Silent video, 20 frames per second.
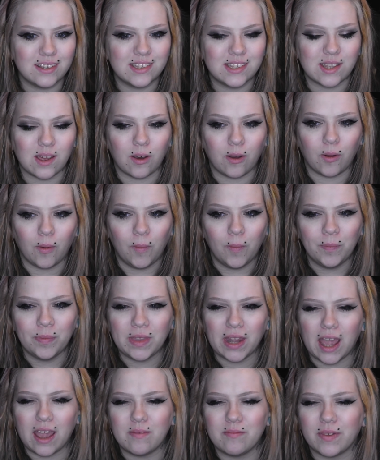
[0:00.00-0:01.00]
So
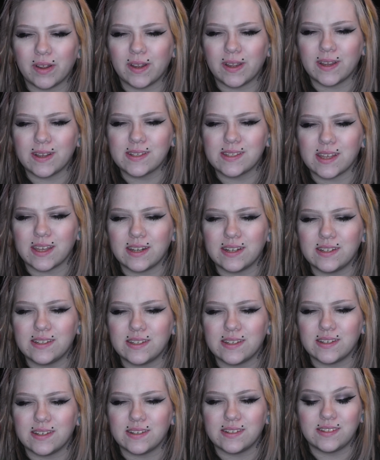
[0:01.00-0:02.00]
I'm very
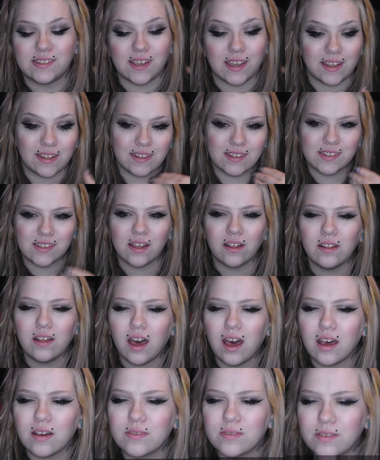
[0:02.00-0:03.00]
excited to take this
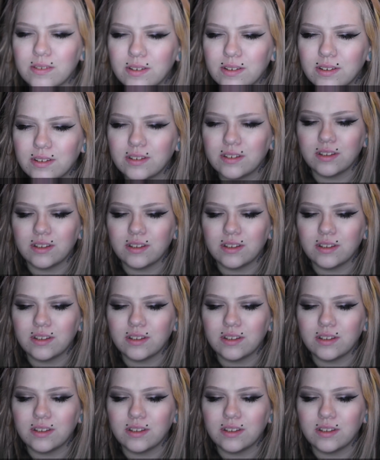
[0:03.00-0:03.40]
all off